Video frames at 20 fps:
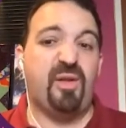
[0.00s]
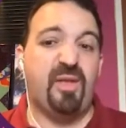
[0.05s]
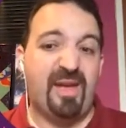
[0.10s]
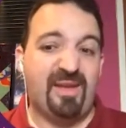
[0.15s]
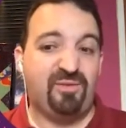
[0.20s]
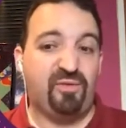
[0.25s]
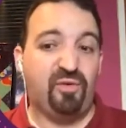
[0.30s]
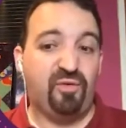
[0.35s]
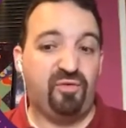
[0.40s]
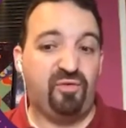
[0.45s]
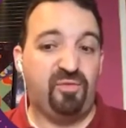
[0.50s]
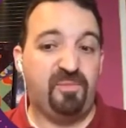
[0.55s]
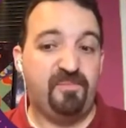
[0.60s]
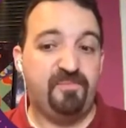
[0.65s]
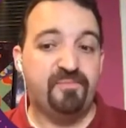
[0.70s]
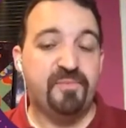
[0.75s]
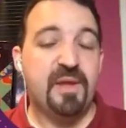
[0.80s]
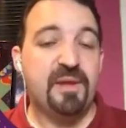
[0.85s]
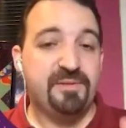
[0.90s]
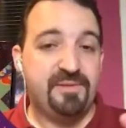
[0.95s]
if that
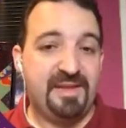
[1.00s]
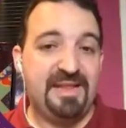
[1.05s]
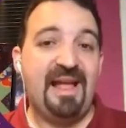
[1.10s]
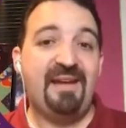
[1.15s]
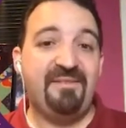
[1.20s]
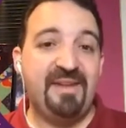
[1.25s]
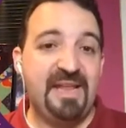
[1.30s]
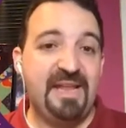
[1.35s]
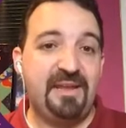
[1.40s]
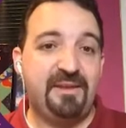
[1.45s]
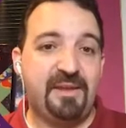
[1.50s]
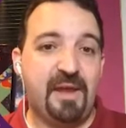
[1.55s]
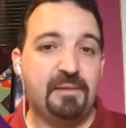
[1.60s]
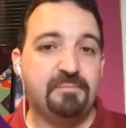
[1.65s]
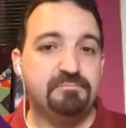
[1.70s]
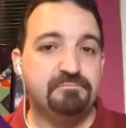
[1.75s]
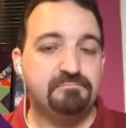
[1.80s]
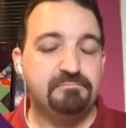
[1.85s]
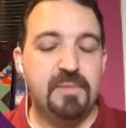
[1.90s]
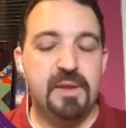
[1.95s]
is enabled,
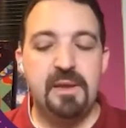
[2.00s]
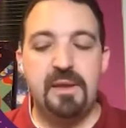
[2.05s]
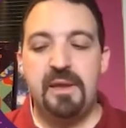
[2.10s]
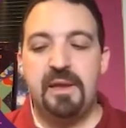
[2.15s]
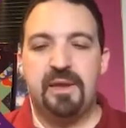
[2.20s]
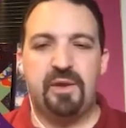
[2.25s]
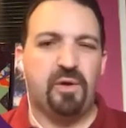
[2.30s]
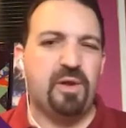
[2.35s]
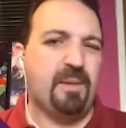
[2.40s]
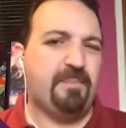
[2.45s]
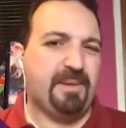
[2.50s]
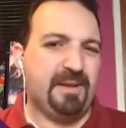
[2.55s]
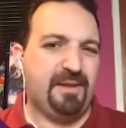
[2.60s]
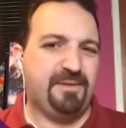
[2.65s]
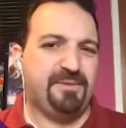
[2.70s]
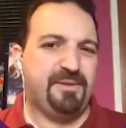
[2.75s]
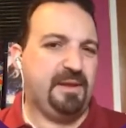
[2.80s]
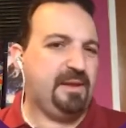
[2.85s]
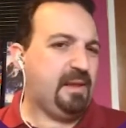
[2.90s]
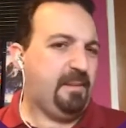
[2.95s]

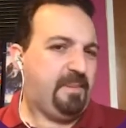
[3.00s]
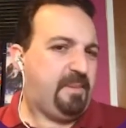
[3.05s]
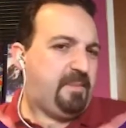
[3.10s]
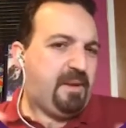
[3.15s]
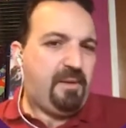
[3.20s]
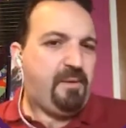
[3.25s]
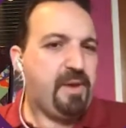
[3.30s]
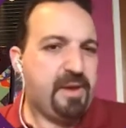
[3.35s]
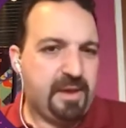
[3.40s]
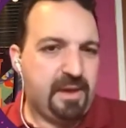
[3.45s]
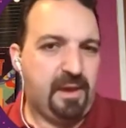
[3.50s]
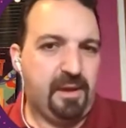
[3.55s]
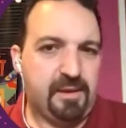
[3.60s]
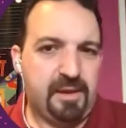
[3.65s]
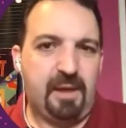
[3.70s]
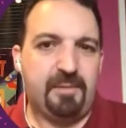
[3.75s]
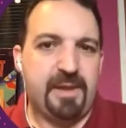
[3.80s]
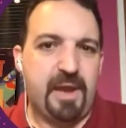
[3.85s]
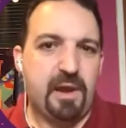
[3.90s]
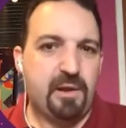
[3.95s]
because that
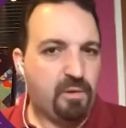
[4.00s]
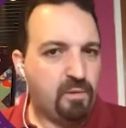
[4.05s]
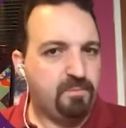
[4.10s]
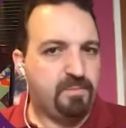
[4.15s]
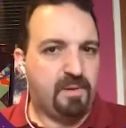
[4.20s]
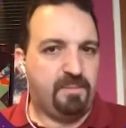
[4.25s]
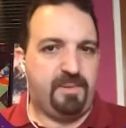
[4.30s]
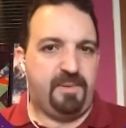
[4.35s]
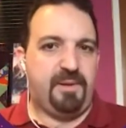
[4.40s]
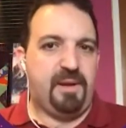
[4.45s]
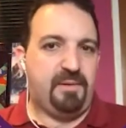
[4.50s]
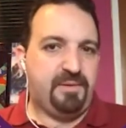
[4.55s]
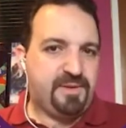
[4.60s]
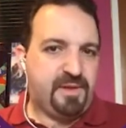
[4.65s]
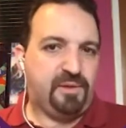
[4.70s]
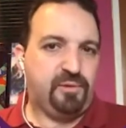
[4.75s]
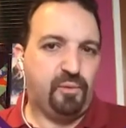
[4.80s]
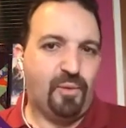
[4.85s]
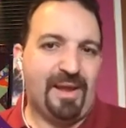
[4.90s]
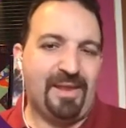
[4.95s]
appears on the first time
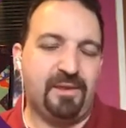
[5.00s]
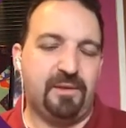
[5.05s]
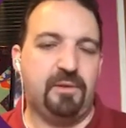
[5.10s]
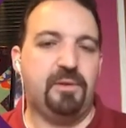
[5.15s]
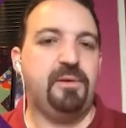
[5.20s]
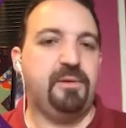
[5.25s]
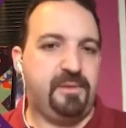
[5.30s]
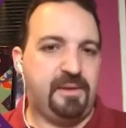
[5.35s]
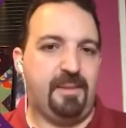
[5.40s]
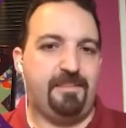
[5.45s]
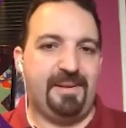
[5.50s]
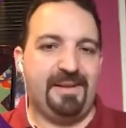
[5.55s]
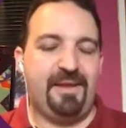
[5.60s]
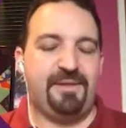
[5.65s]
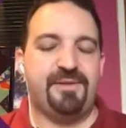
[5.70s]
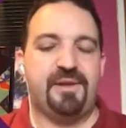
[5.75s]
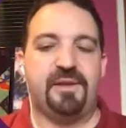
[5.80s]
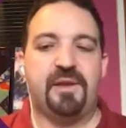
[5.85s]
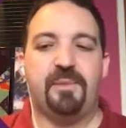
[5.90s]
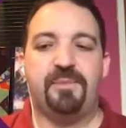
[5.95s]
that you open Chrome on your
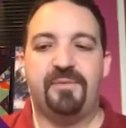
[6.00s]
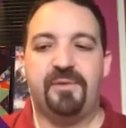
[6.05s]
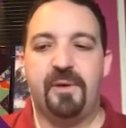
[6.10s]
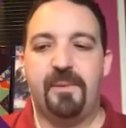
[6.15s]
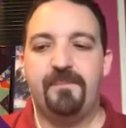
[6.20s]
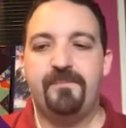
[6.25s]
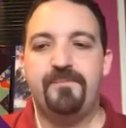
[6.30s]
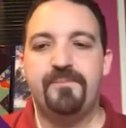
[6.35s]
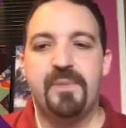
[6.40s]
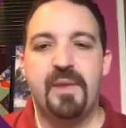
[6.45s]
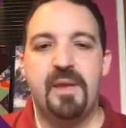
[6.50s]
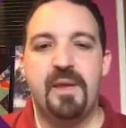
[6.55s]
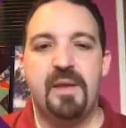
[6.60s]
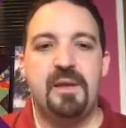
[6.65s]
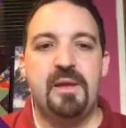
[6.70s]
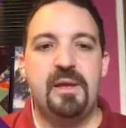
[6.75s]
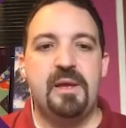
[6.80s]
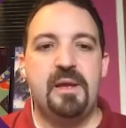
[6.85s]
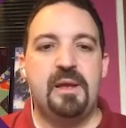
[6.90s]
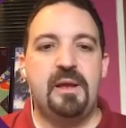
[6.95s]
Android,
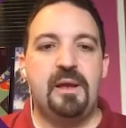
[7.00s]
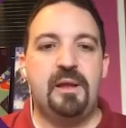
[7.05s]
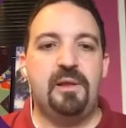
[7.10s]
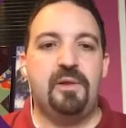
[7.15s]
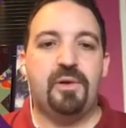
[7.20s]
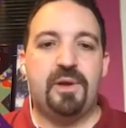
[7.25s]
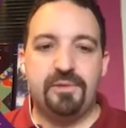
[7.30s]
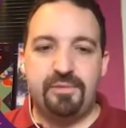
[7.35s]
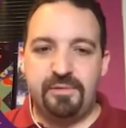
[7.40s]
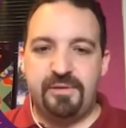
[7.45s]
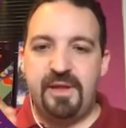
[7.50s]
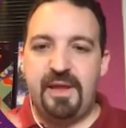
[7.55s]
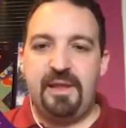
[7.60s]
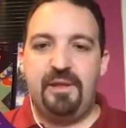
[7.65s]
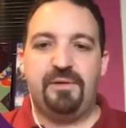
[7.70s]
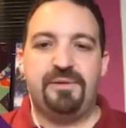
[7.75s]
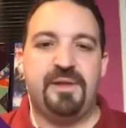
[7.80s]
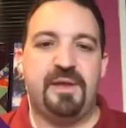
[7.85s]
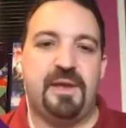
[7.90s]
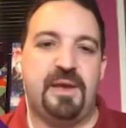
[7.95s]
you will be
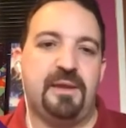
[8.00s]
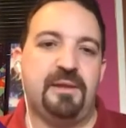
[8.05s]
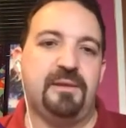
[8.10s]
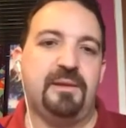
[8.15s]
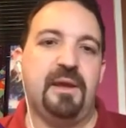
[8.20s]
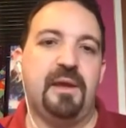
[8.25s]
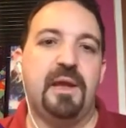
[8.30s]
shown